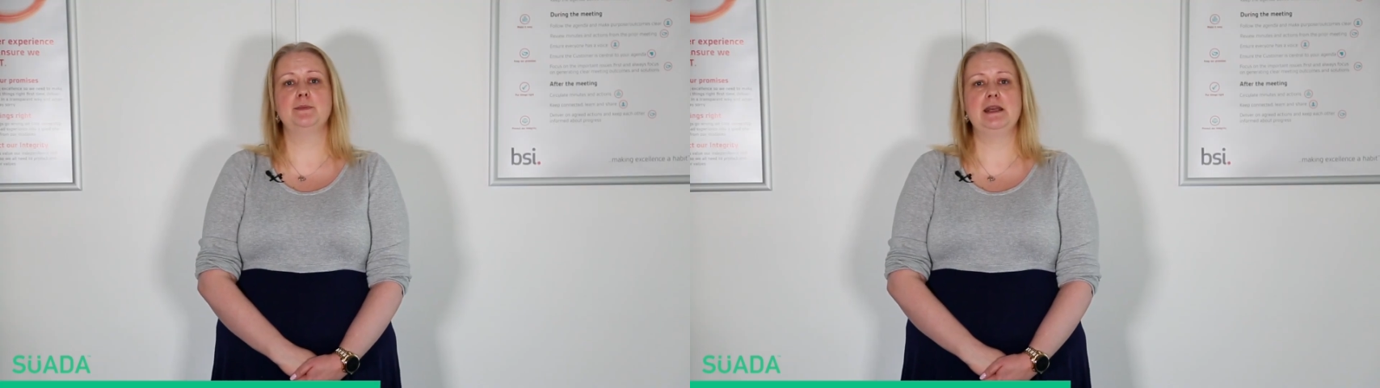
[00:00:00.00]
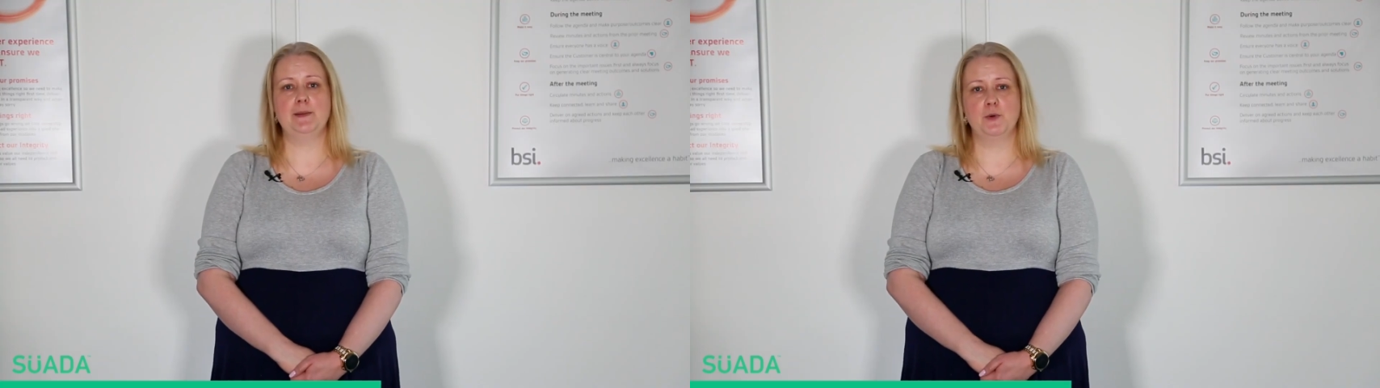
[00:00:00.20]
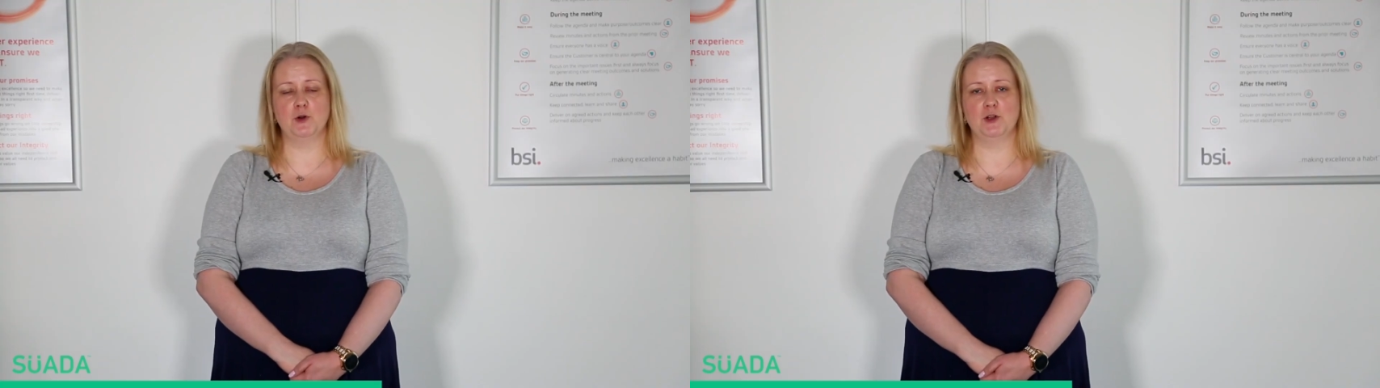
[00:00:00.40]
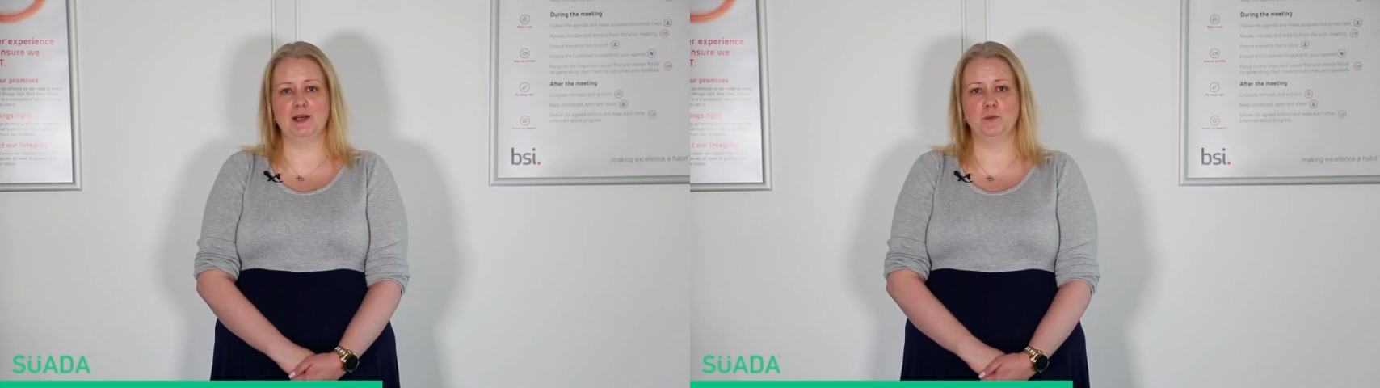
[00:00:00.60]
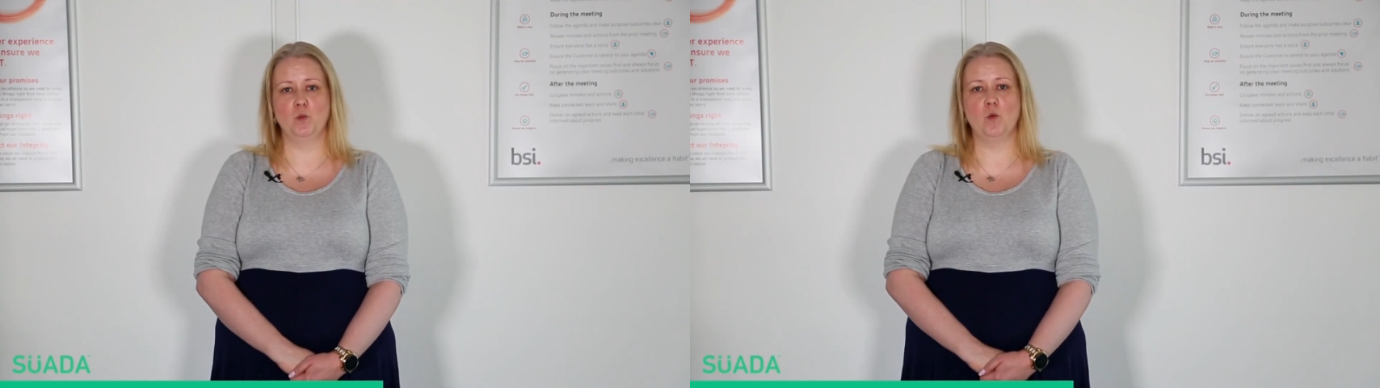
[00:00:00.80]
to people
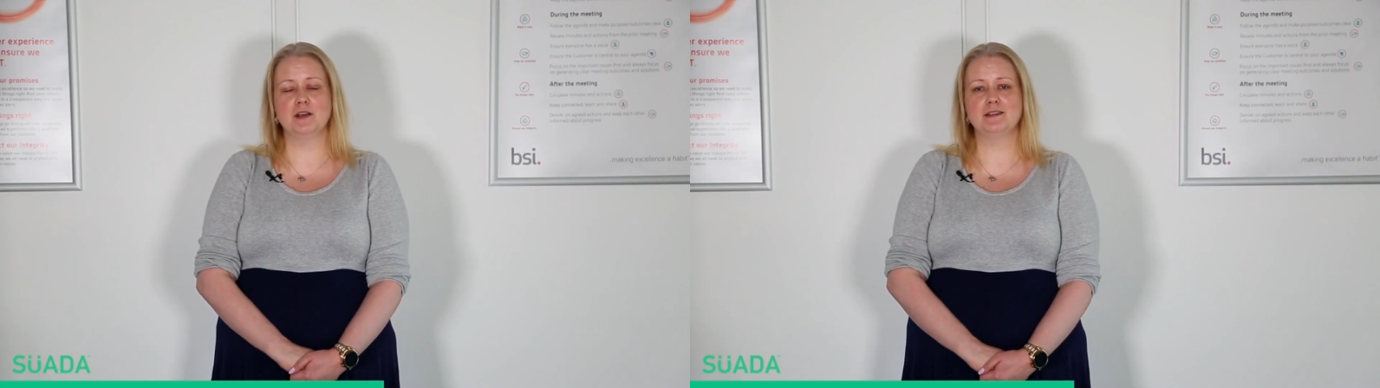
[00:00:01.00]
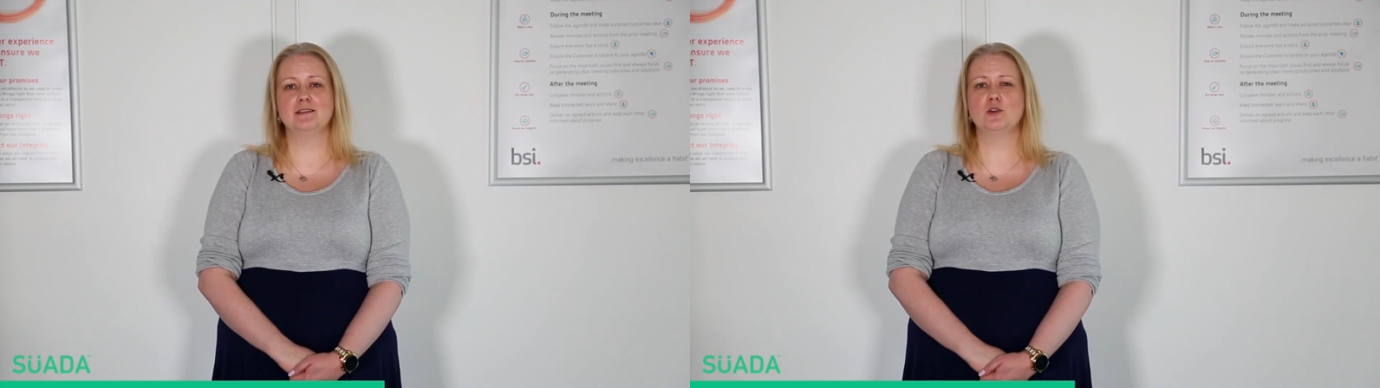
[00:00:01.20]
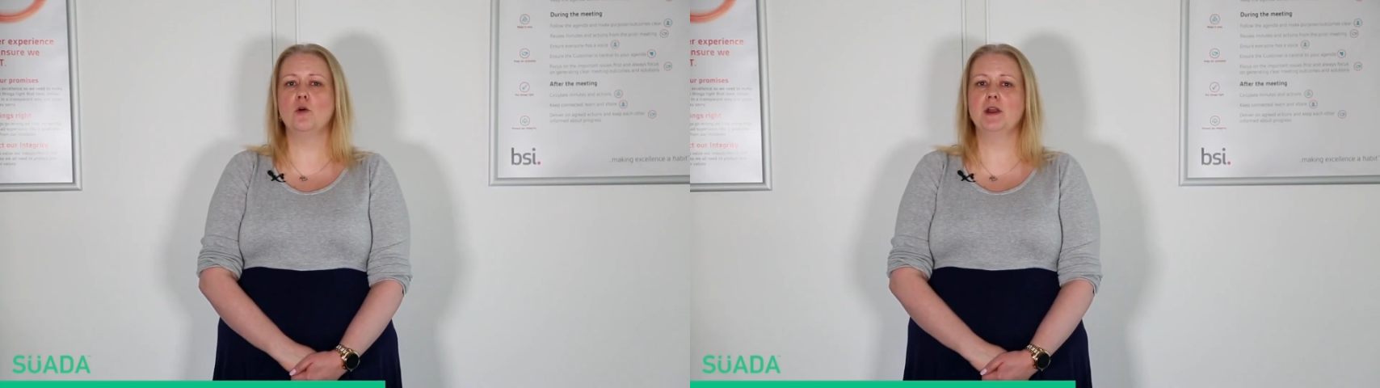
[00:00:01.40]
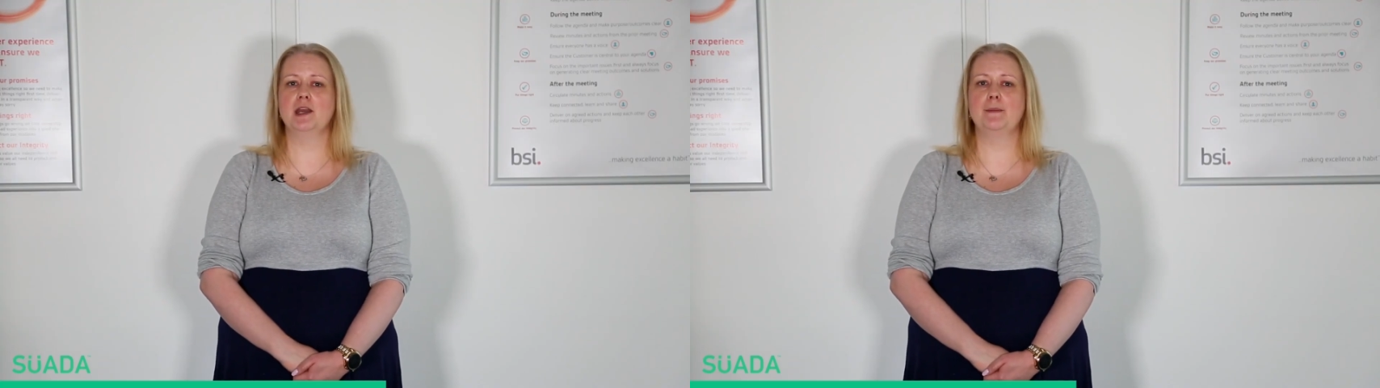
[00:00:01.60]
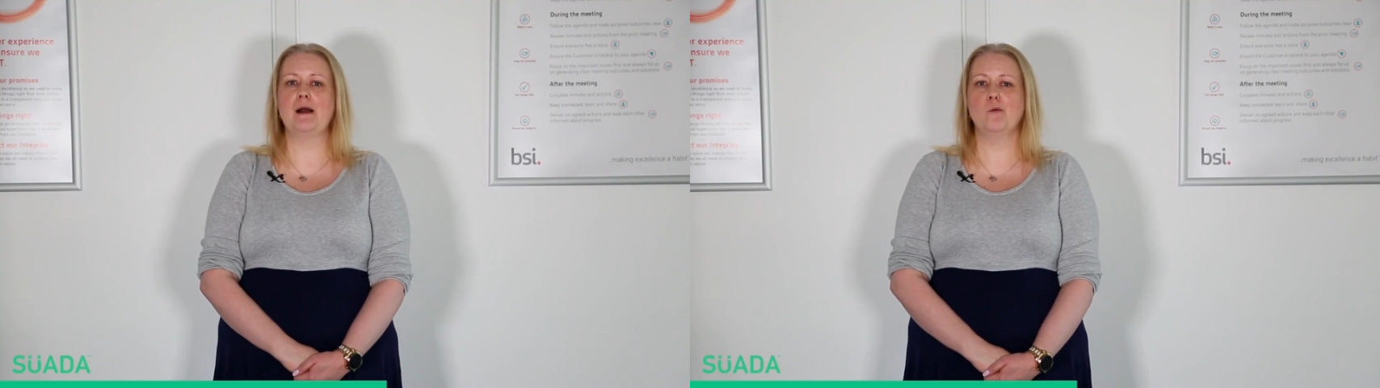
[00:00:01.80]
and wasn't
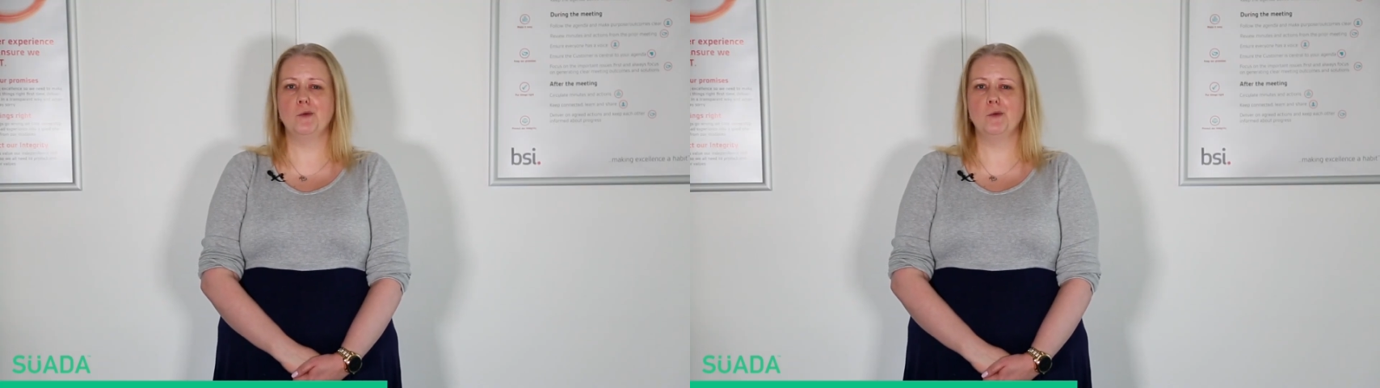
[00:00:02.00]
talking about